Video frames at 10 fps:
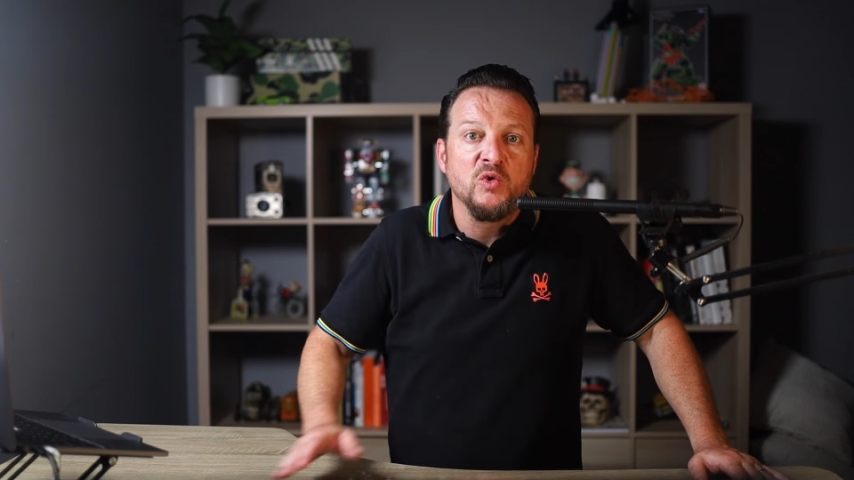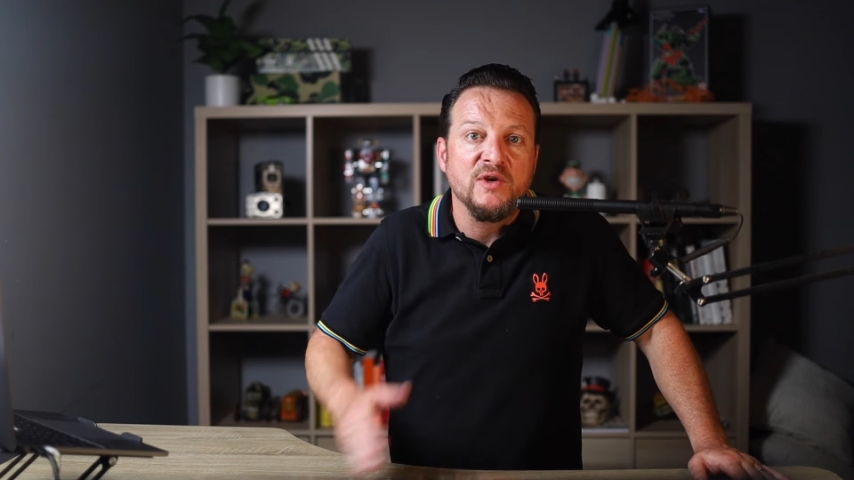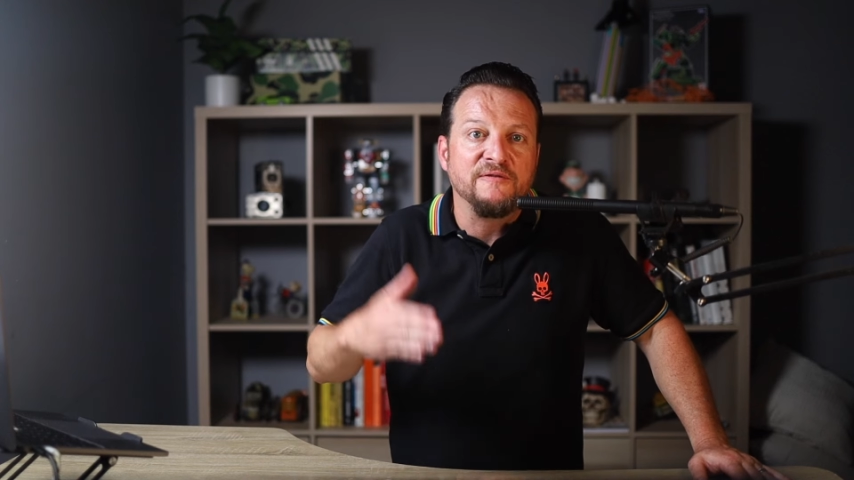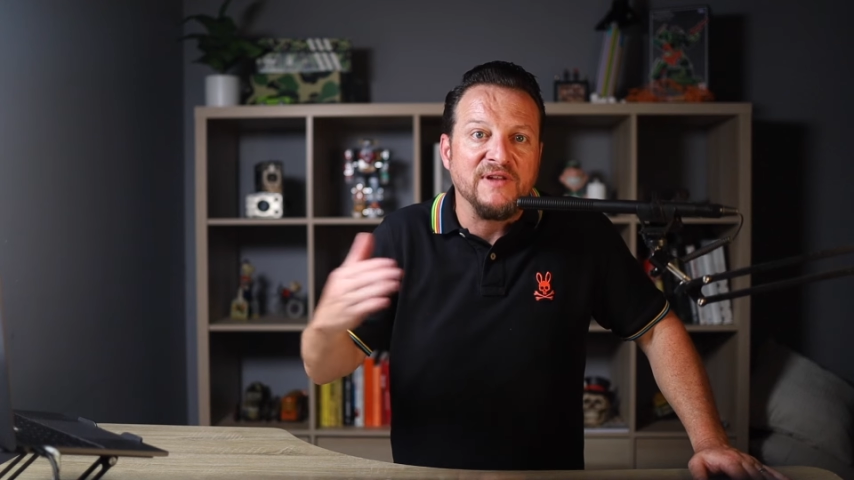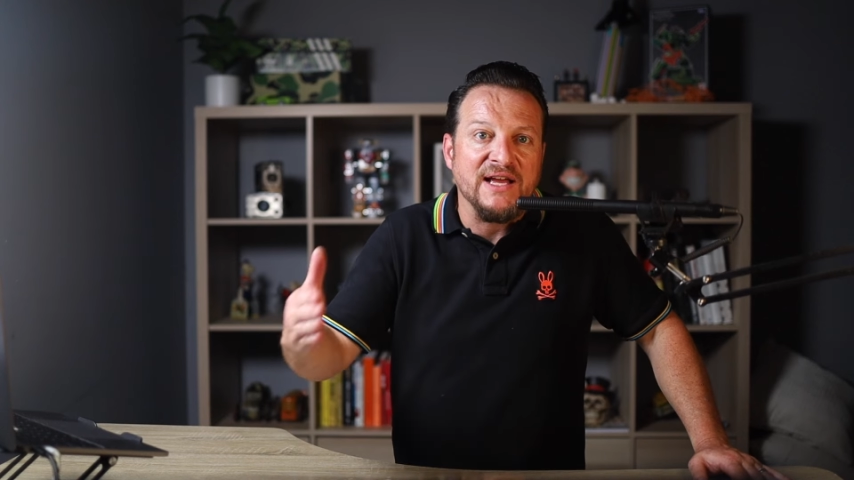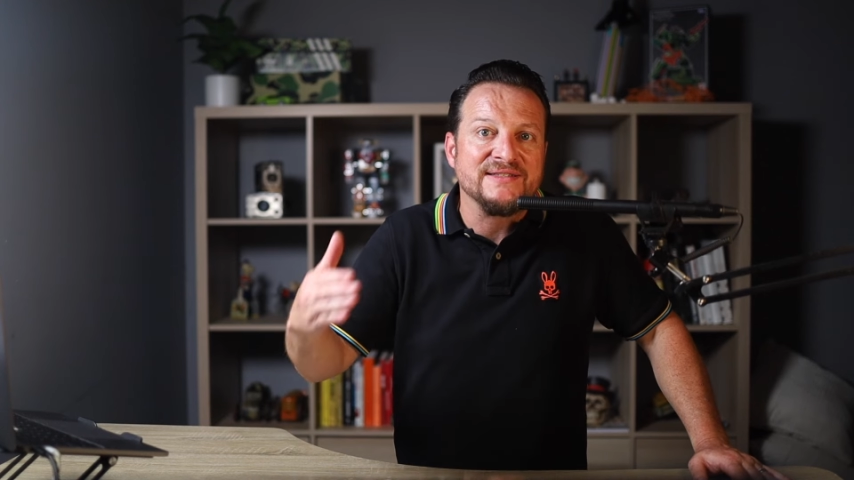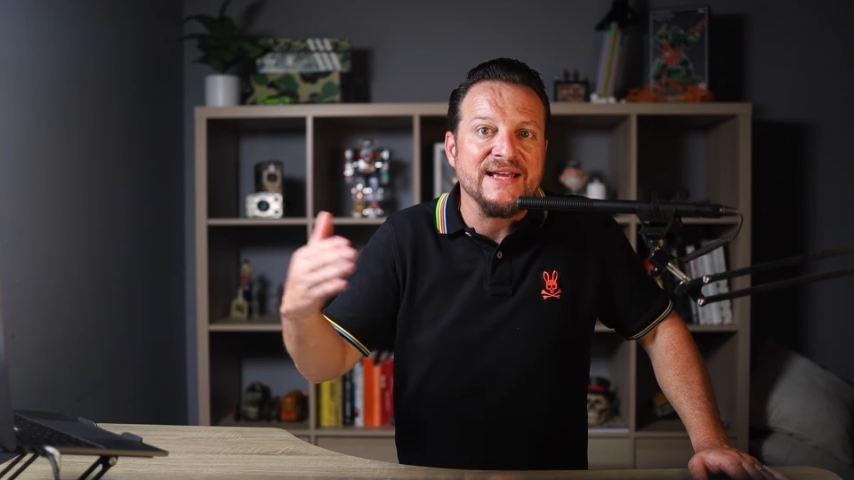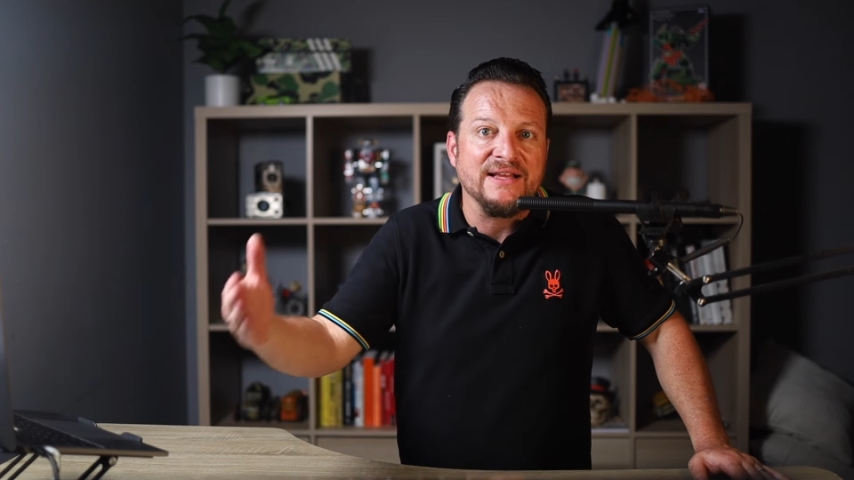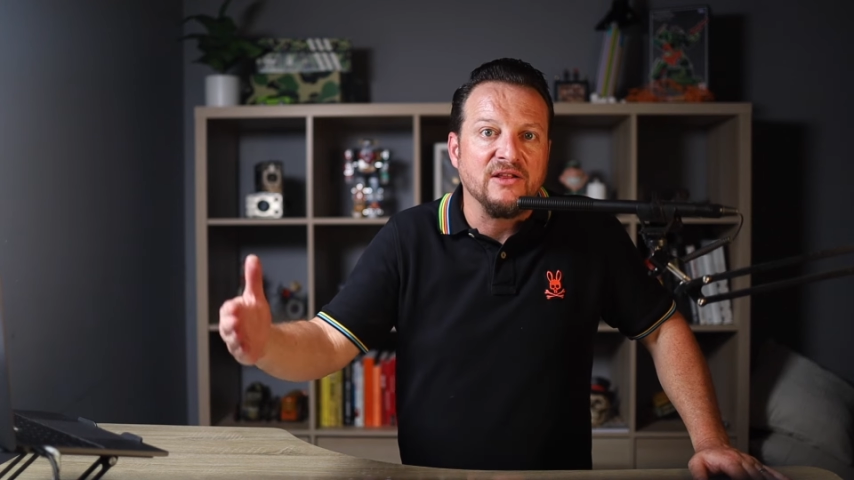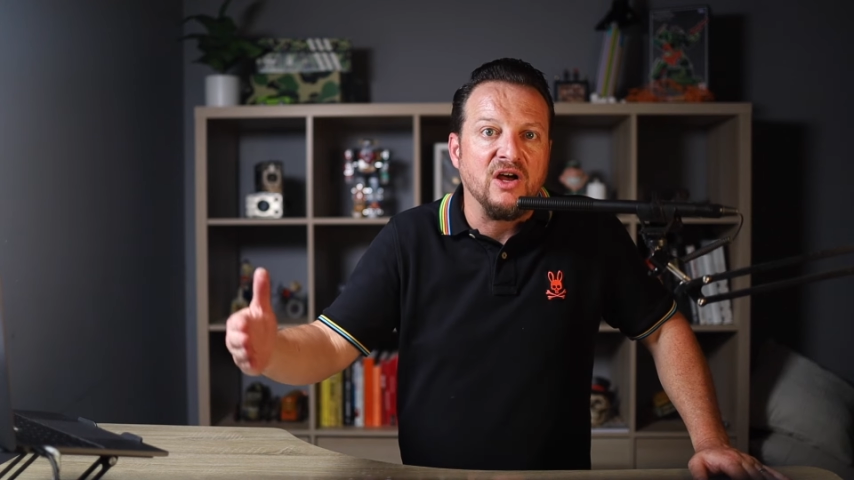reflects
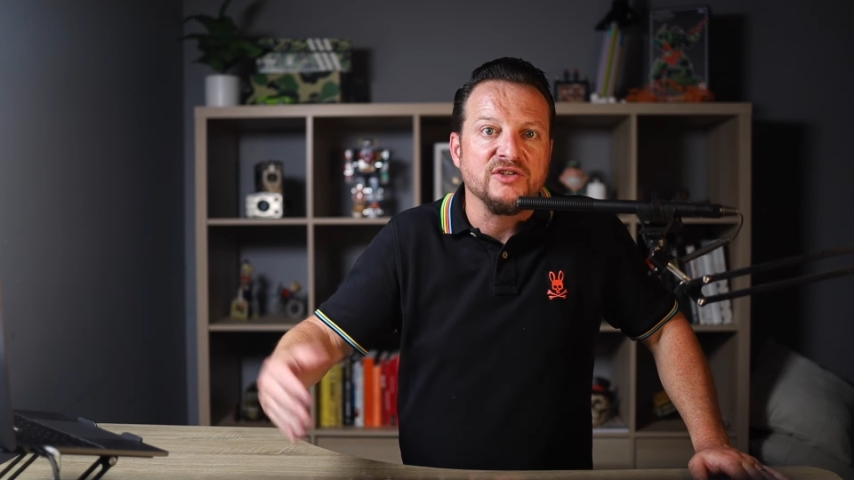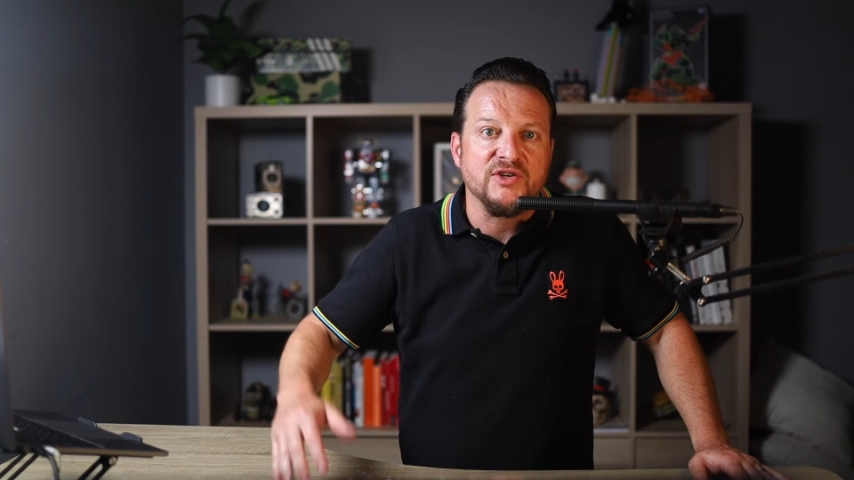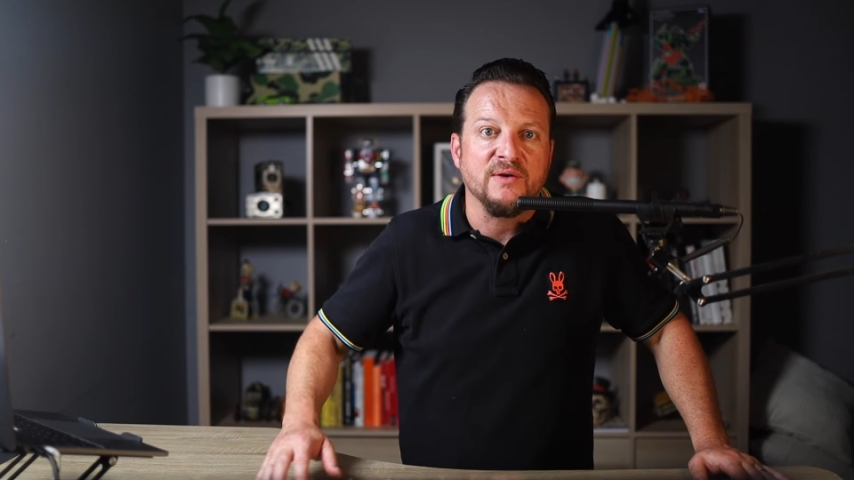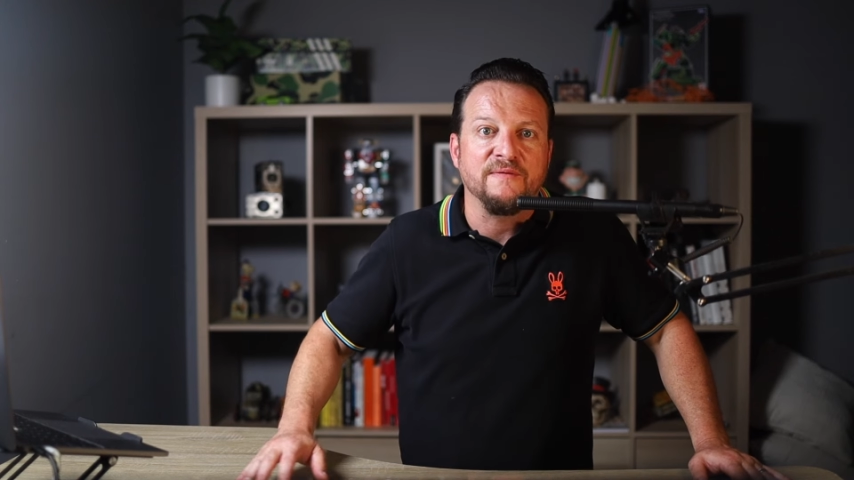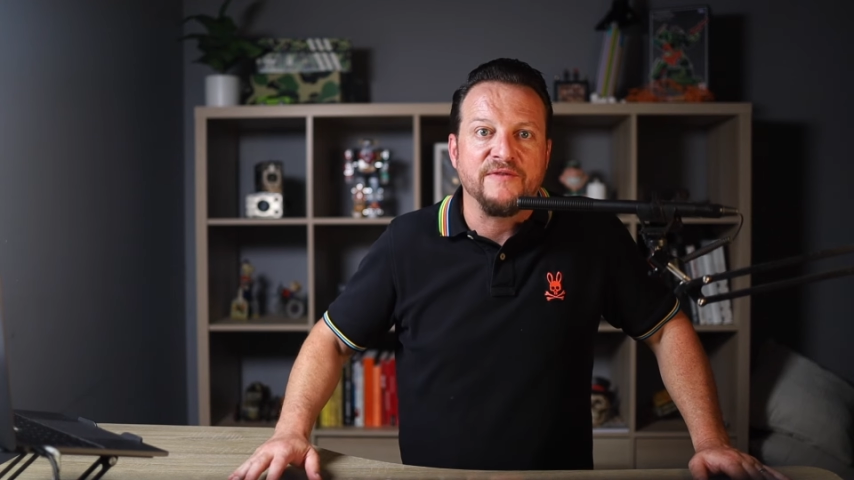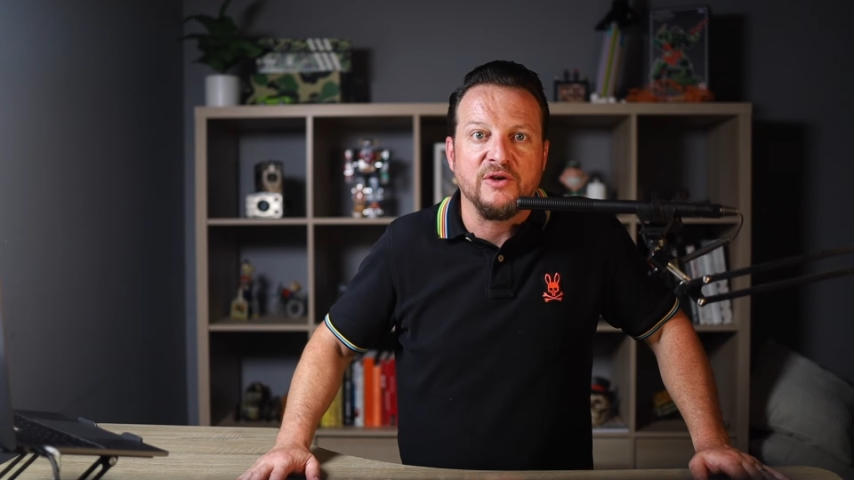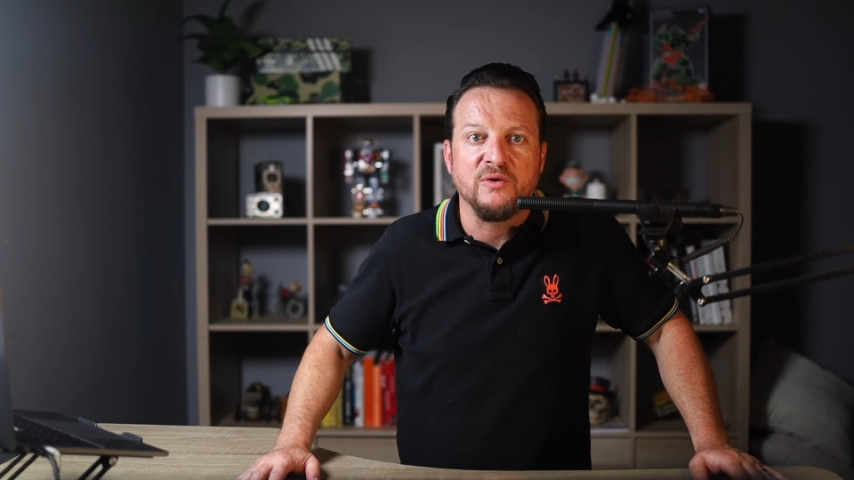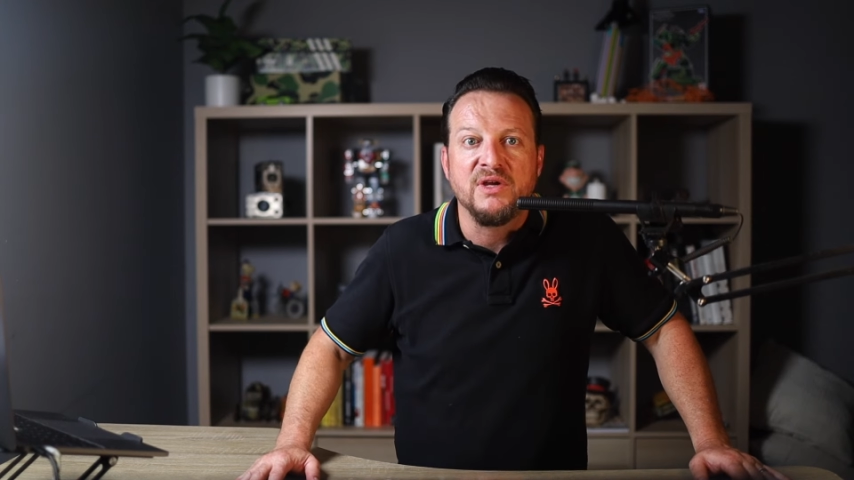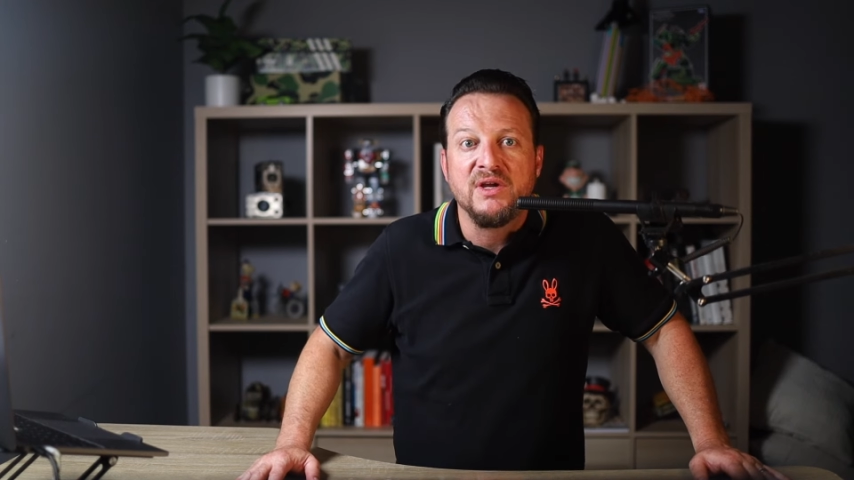a long-term view.